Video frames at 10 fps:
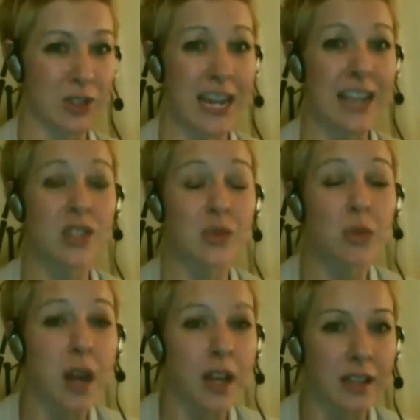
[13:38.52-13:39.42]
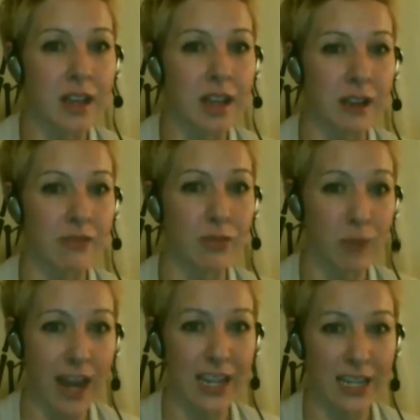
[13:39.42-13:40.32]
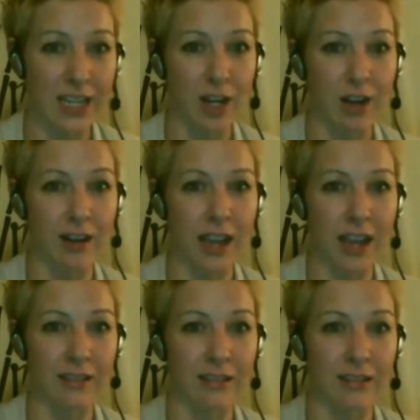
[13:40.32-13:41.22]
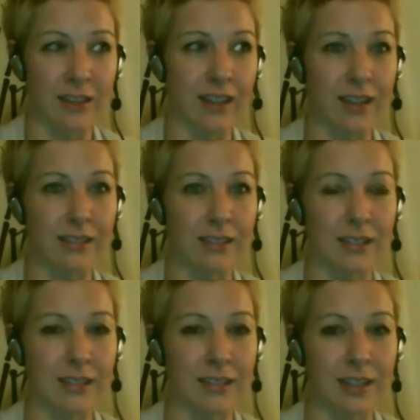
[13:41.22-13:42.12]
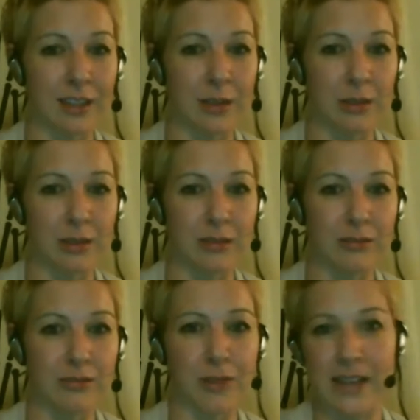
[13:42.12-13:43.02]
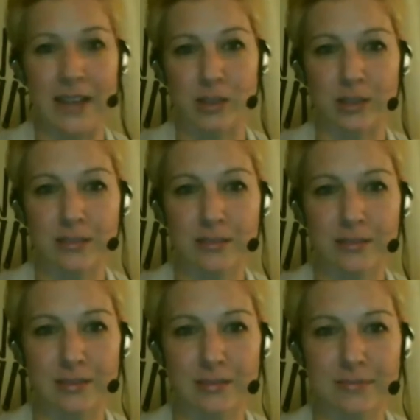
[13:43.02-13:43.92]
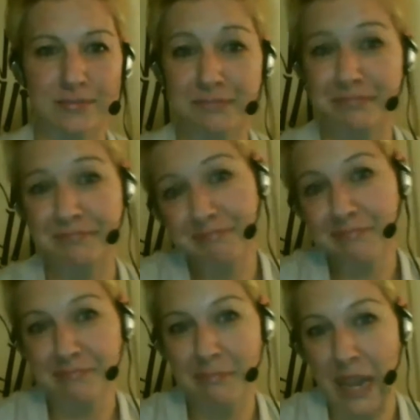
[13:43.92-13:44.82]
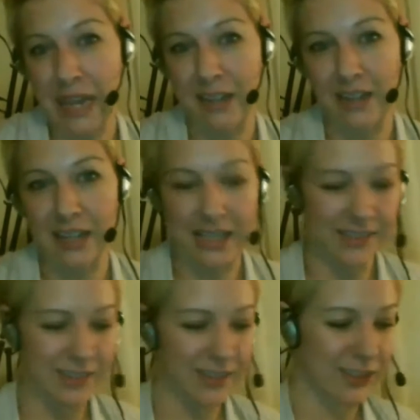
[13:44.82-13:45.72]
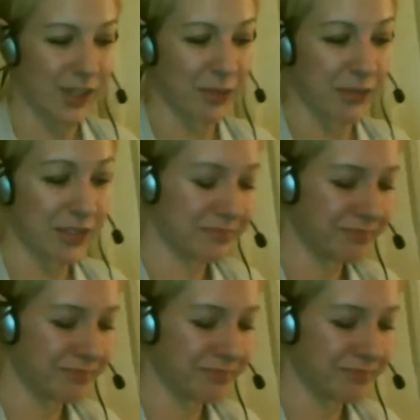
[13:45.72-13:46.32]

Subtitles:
test run of the Riot gear, and they were a little frazzled by it, I guess it seemed.